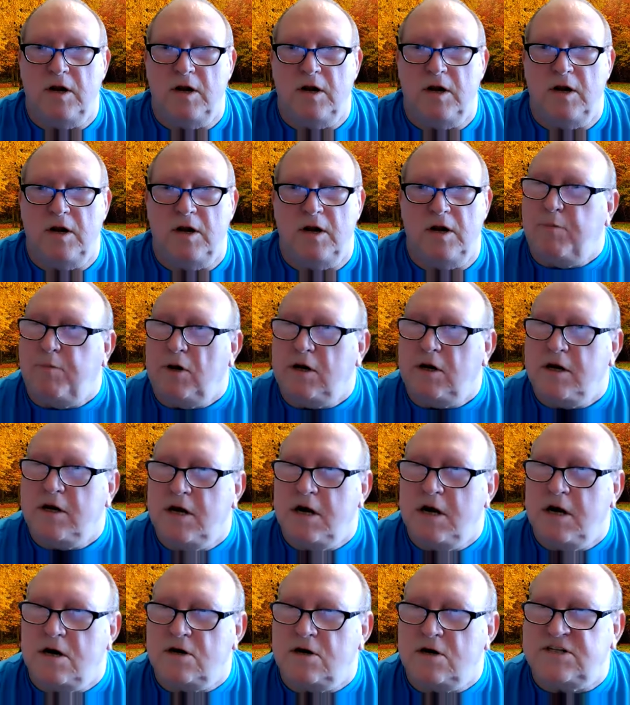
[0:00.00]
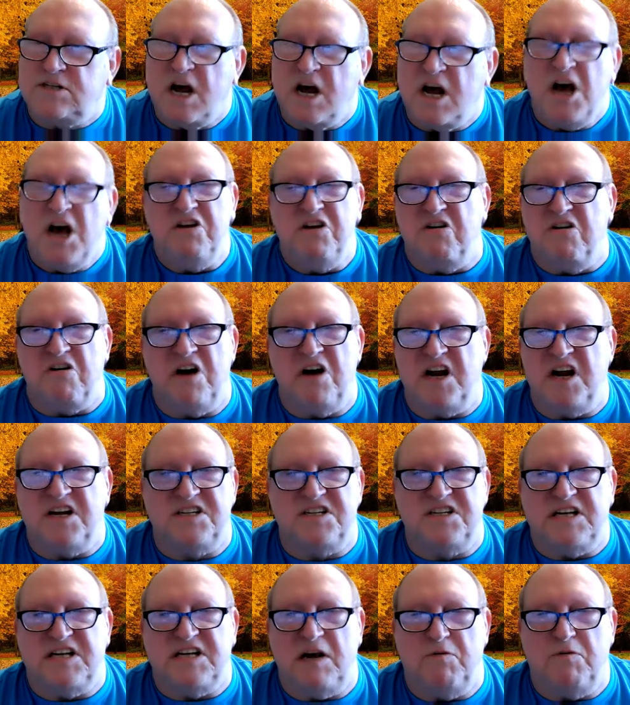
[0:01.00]
Couple of years, you're gonna
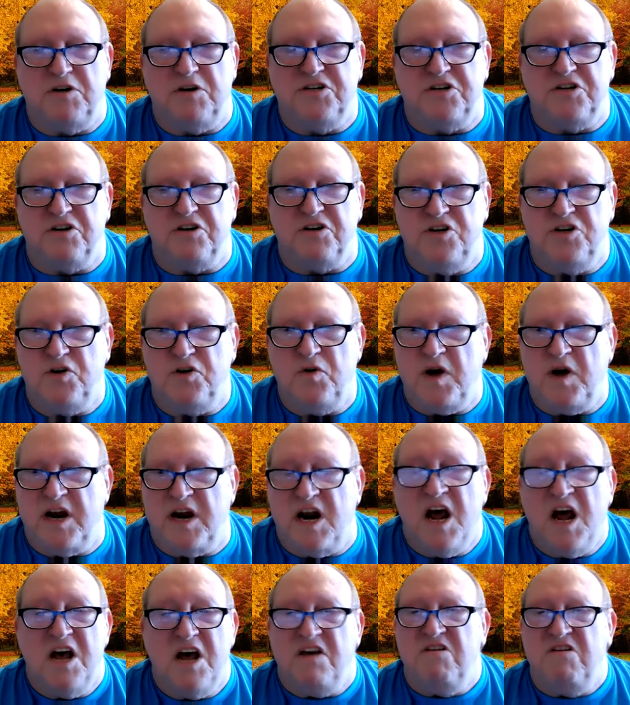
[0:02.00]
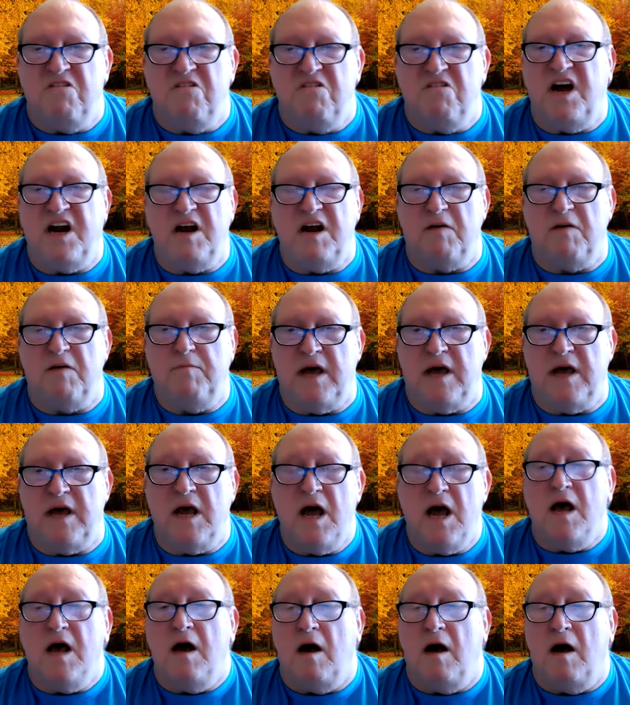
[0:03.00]
see what you're doing. You're gonna be
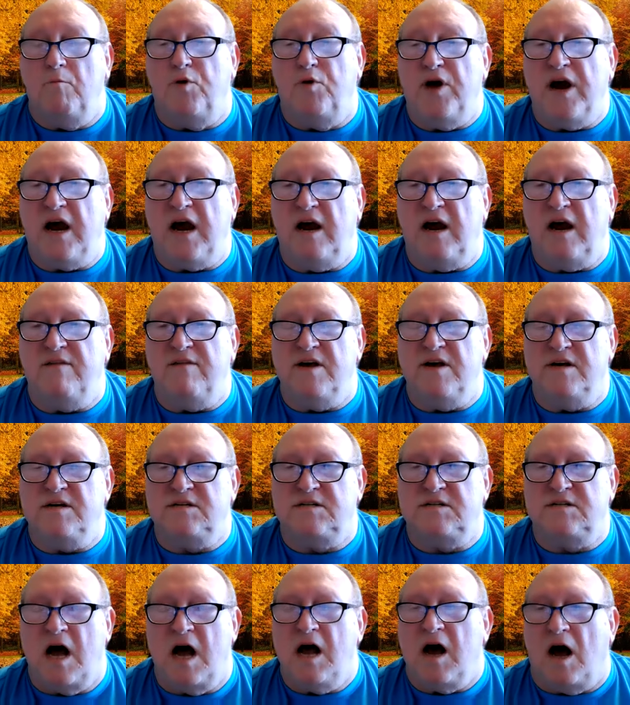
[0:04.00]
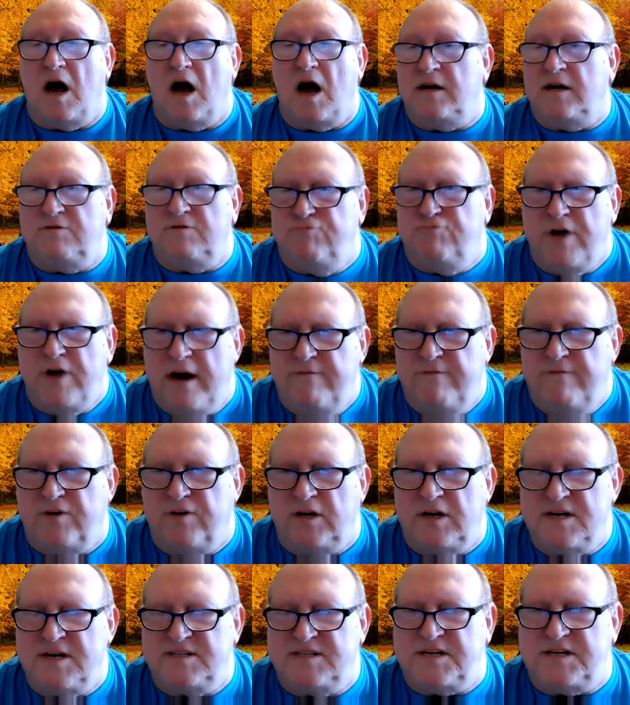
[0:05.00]
bringing this
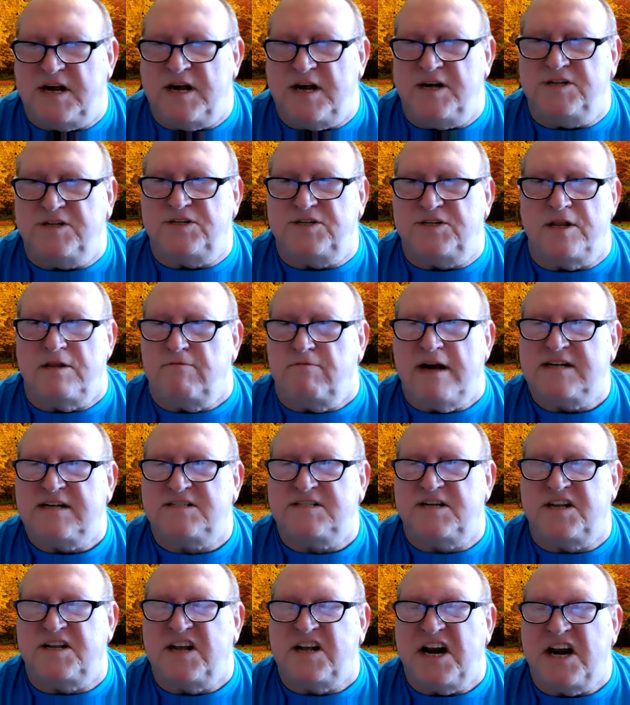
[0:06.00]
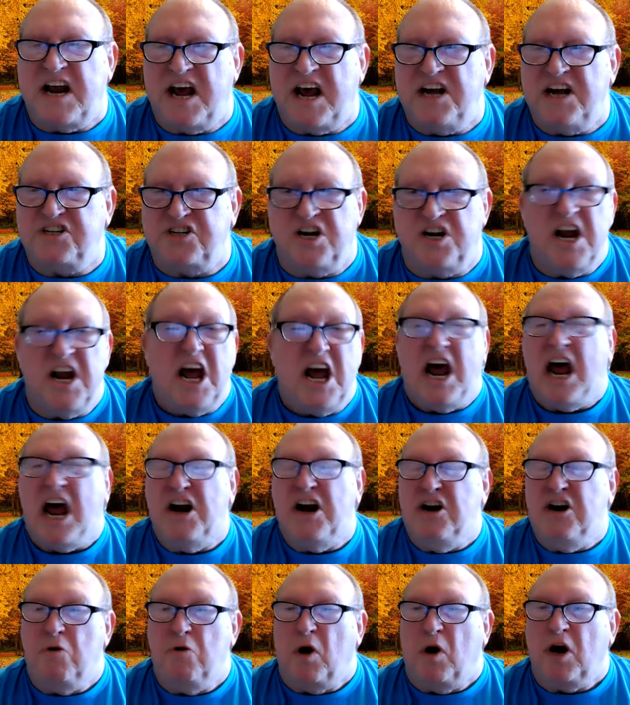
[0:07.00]
dreadful disease to the rest of the nation,
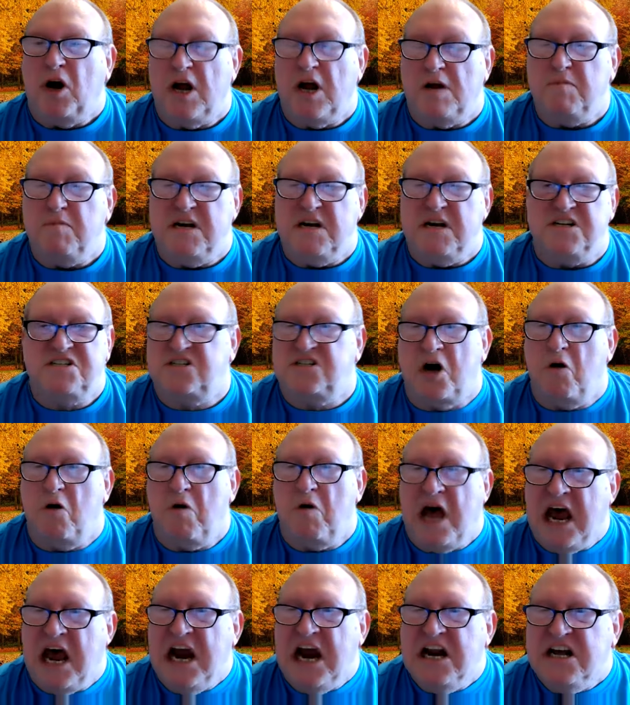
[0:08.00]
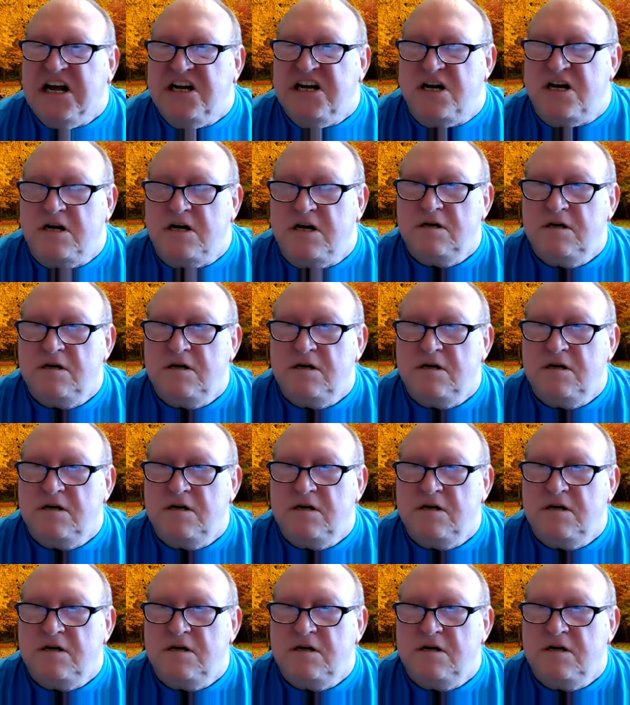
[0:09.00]
and you are gonna be so hated